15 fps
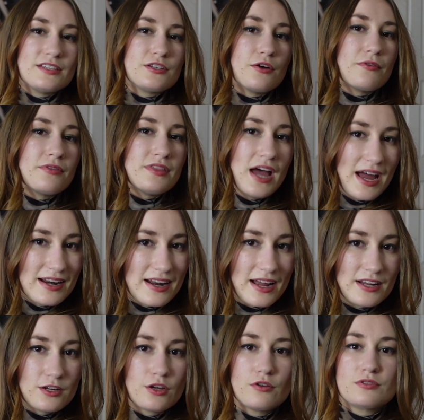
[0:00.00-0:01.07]
And so that
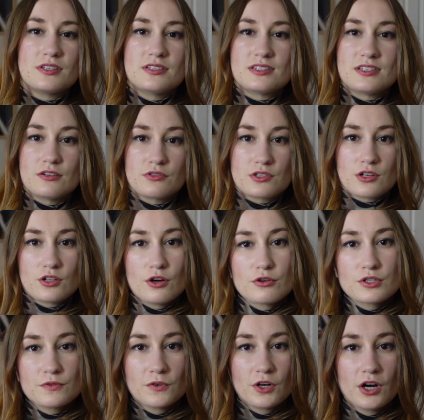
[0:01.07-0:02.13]
knight goes and steals the
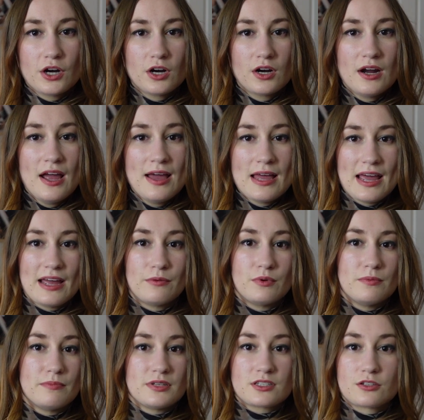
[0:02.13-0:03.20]
clothes for her, and
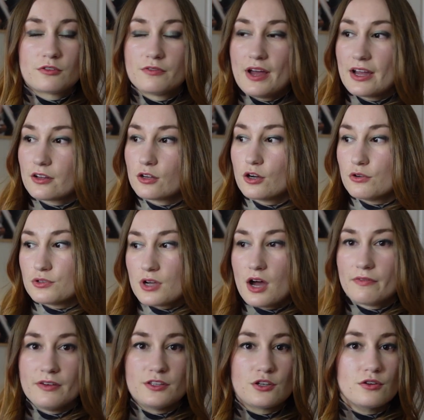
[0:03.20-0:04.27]
when Bisclavret goes
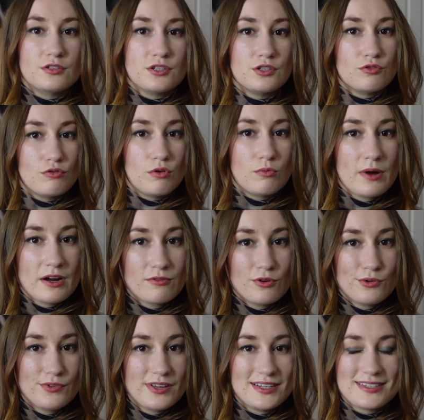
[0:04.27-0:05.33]
off and turns into a
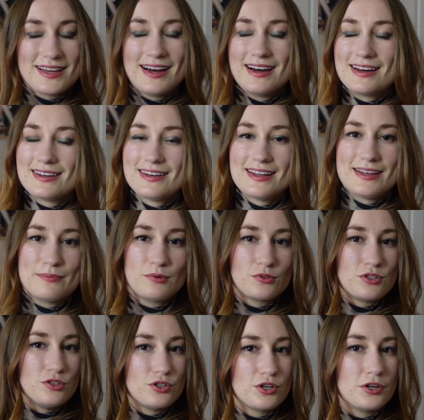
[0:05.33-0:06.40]
werewolf, he is
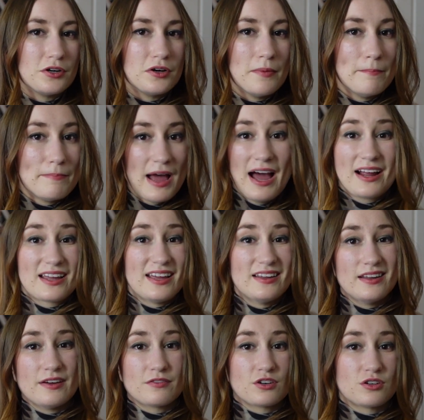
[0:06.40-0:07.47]
unable to turn back
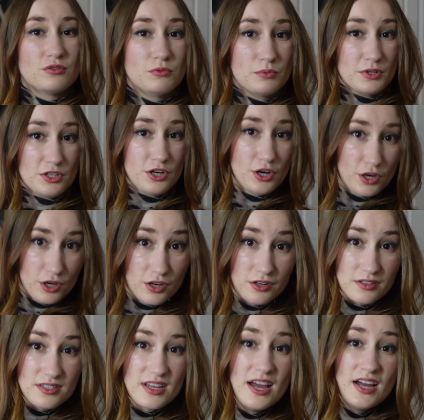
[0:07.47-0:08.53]
and never
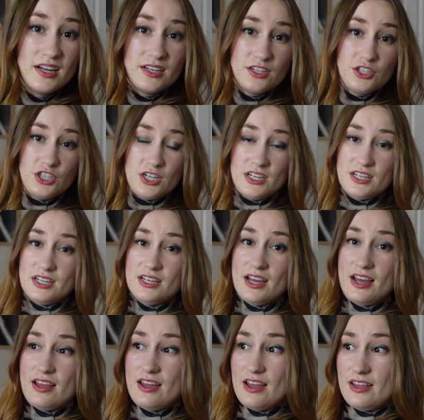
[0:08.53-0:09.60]
returns.
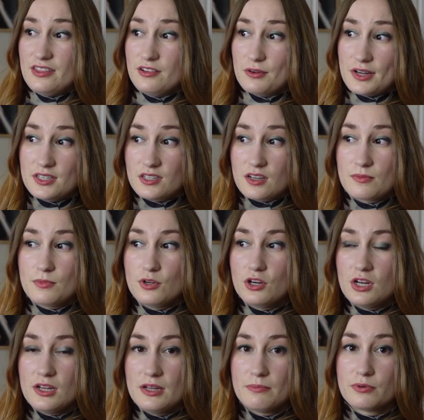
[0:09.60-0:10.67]
She and the rest of the
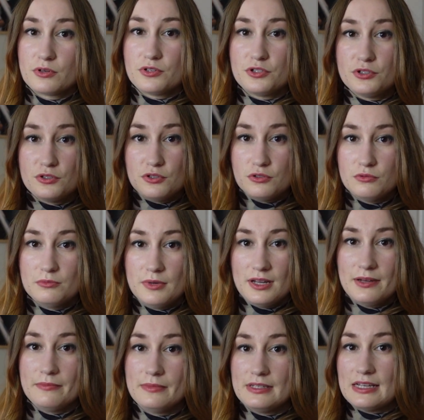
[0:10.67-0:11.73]
community presume
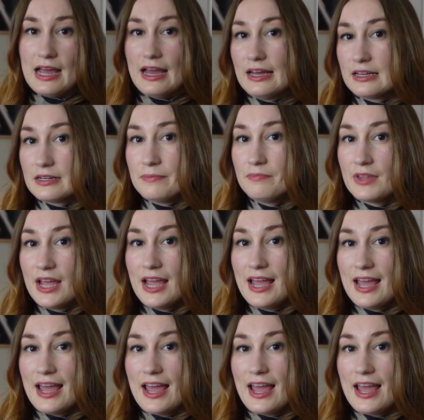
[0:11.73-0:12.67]
him dead,